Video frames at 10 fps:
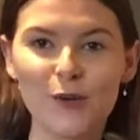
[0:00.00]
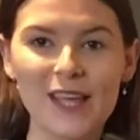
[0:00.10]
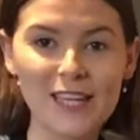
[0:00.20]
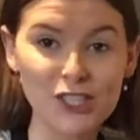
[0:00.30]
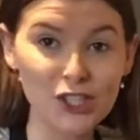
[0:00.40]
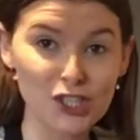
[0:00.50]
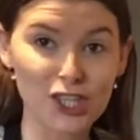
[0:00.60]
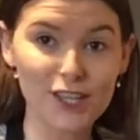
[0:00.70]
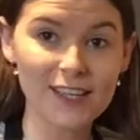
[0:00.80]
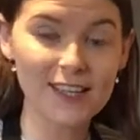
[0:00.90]
get a
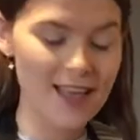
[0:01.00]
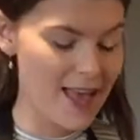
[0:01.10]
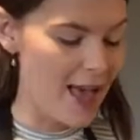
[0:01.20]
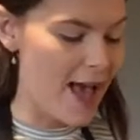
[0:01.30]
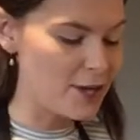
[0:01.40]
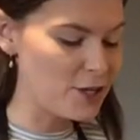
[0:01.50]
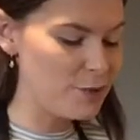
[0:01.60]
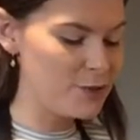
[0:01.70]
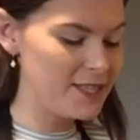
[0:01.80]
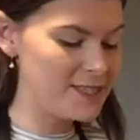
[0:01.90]
jug and you
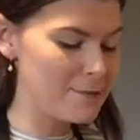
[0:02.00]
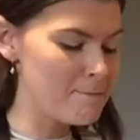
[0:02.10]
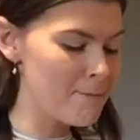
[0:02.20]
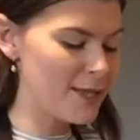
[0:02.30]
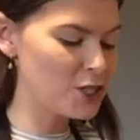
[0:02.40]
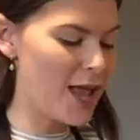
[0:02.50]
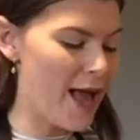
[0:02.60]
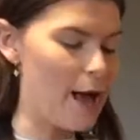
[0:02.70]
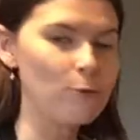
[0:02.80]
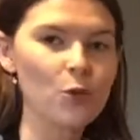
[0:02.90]
will need to measure
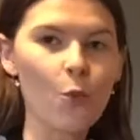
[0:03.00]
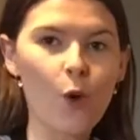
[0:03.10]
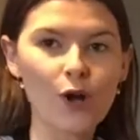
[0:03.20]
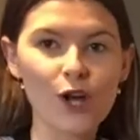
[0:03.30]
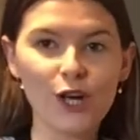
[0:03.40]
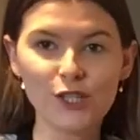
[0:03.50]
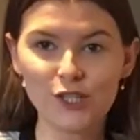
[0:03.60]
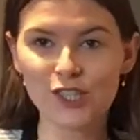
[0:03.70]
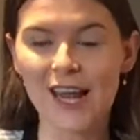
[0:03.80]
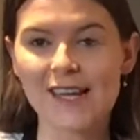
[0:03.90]
out
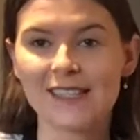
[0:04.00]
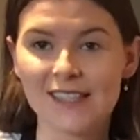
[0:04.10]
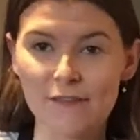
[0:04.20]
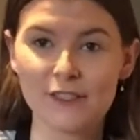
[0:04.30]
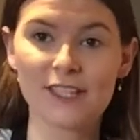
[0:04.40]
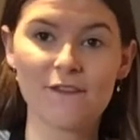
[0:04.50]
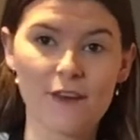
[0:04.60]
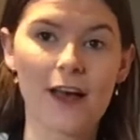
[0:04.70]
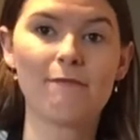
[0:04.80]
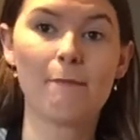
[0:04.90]

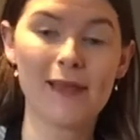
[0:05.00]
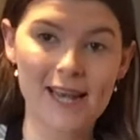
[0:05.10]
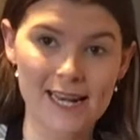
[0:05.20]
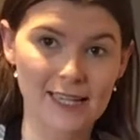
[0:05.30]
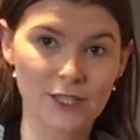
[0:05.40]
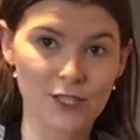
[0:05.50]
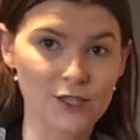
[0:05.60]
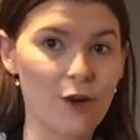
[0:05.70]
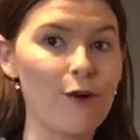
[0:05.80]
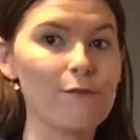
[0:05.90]
175
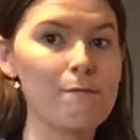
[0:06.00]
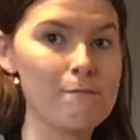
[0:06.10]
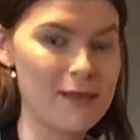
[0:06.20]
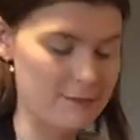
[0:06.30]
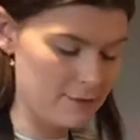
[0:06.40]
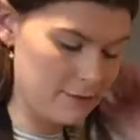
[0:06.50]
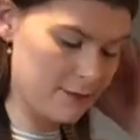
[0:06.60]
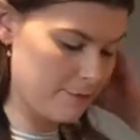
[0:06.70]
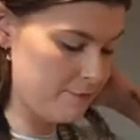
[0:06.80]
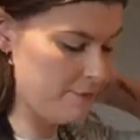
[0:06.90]
millilitres of
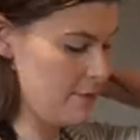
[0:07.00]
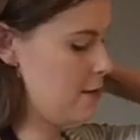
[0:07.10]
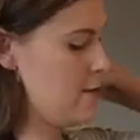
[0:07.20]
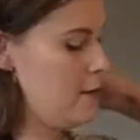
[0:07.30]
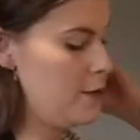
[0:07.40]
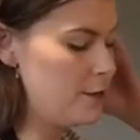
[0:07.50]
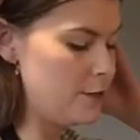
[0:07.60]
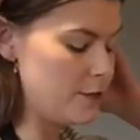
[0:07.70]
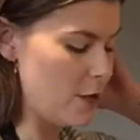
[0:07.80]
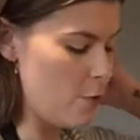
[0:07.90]
milk.
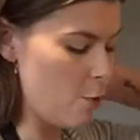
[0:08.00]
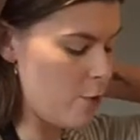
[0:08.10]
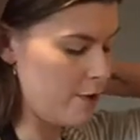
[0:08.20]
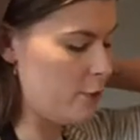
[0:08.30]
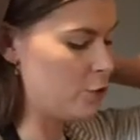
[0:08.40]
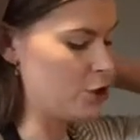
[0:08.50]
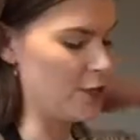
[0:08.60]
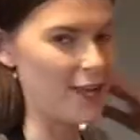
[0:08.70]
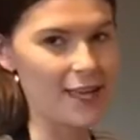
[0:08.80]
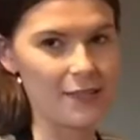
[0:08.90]
So with your
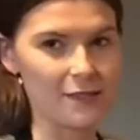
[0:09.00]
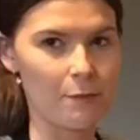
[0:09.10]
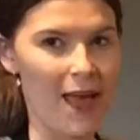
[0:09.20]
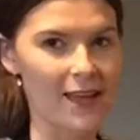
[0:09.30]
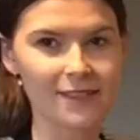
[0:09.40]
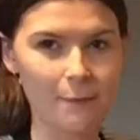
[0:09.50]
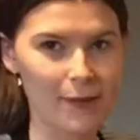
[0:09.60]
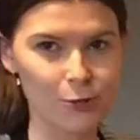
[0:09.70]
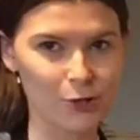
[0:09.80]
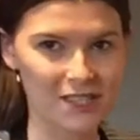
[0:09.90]
jug again, some excellent
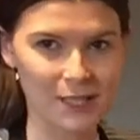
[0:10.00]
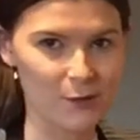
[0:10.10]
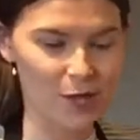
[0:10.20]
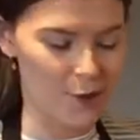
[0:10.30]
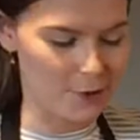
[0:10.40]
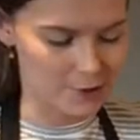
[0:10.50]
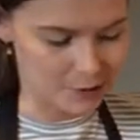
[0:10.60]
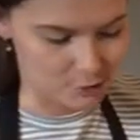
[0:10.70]
measuring skills going on, I'm